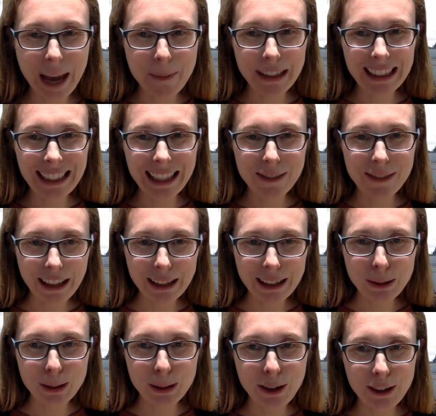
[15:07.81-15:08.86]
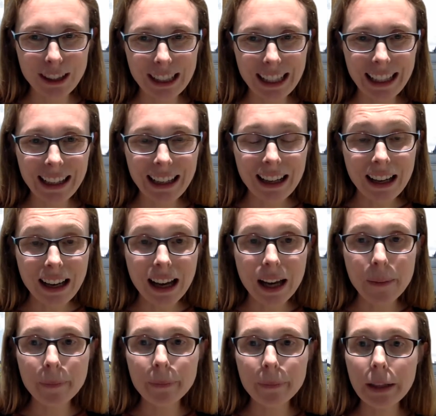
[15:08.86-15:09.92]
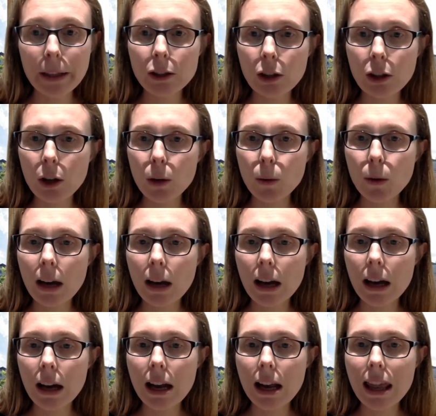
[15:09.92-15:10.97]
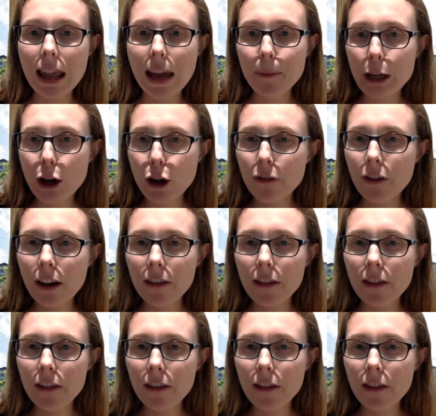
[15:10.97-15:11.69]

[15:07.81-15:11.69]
MSc advanced audiology. So let me know if